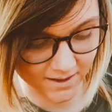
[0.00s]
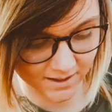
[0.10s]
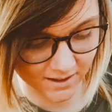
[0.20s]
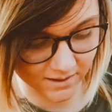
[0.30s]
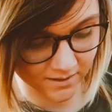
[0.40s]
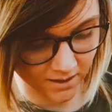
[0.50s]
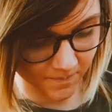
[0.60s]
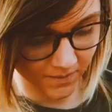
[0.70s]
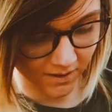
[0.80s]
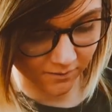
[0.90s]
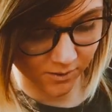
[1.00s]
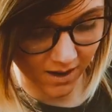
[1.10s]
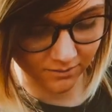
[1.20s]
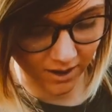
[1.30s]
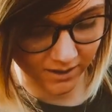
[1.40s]
asking. If you
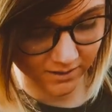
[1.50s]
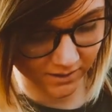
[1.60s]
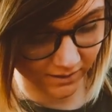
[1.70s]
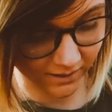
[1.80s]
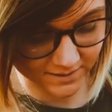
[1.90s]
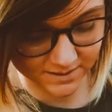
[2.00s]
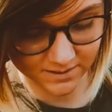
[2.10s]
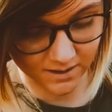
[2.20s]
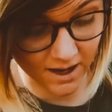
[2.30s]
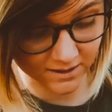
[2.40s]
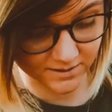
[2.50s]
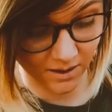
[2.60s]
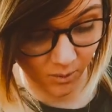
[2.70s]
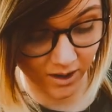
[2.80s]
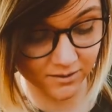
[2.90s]
have anything against
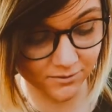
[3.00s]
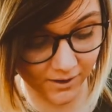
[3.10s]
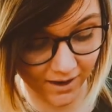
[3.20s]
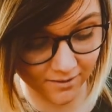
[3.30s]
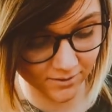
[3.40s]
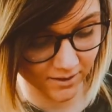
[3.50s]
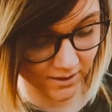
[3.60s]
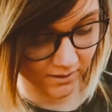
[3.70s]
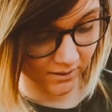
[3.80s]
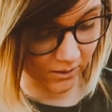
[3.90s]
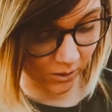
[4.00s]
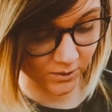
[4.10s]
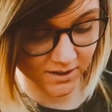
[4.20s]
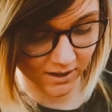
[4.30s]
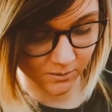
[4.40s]
someone, forgive.
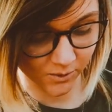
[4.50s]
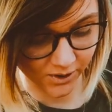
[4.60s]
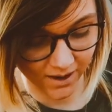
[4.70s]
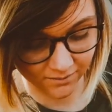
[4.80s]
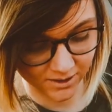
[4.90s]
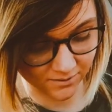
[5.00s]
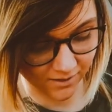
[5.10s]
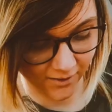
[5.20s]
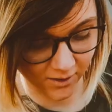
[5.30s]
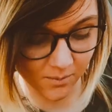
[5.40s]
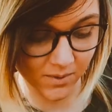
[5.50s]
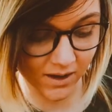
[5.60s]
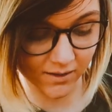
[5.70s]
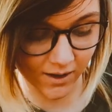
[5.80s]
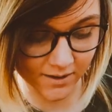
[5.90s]
Only then will your Heavenly Father be
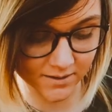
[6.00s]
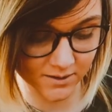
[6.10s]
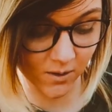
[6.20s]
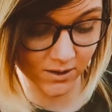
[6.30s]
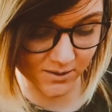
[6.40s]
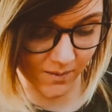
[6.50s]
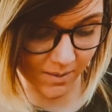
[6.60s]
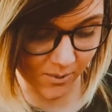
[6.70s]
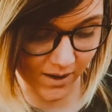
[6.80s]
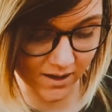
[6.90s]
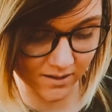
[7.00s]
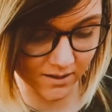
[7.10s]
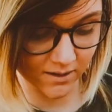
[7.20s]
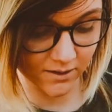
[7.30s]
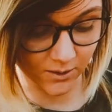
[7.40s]
inclined to also wipe away
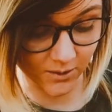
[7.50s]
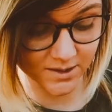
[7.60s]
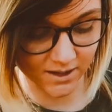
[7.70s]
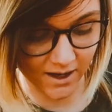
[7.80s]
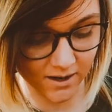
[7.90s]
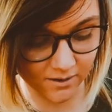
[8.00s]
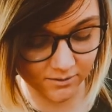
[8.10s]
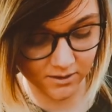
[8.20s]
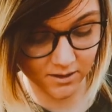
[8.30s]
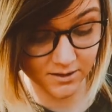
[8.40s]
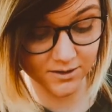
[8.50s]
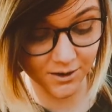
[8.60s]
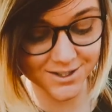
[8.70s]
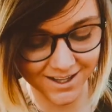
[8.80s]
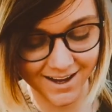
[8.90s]
your
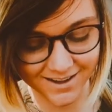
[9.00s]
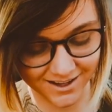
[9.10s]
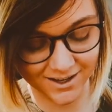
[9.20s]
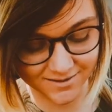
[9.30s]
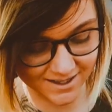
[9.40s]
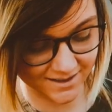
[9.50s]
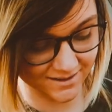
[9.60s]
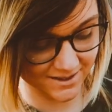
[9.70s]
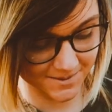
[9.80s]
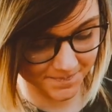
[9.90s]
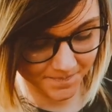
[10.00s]
slate clean of sins.